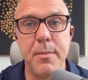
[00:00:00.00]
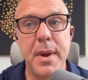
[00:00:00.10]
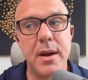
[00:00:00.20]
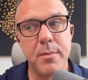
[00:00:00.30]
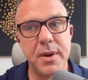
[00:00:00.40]
may
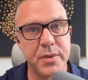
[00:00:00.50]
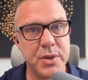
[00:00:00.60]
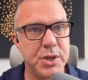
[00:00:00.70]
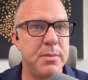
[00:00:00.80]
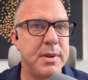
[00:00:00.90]
not be for the
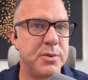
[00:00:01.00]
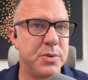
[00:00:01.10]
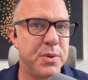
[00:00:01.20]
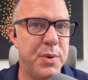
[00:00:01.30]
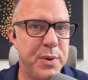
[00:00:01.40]
job that I was
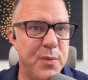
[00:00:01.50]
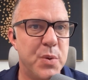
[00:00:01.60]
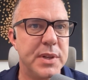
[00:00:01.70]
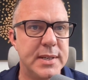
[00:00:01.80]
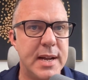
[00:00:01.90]
recruiting for
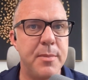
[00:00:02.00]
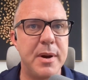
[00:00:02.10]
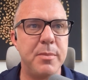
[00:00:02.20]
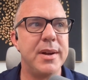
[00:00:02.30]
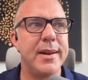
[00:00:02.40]
at the time, but
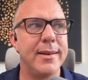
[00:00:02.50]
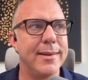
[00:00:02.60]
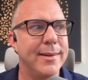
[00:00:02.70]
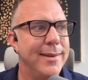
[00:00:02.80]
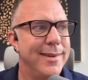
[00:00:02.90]
I'm
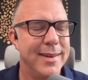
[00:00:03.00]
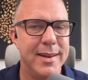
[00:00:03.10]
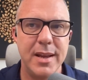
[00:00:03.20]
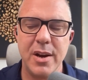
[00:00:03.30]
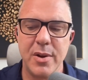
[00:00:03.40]
like,
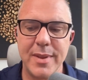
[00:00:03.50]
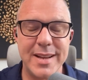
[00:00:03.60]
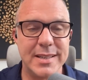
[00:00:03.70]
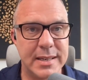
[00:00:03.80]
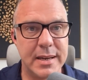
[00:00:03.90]

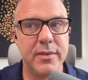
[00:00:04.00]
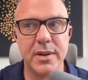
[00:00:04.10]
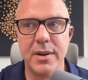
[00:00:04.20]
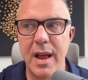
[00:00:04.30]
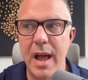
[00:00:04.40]
that's
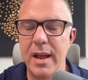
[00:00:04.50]
Steven.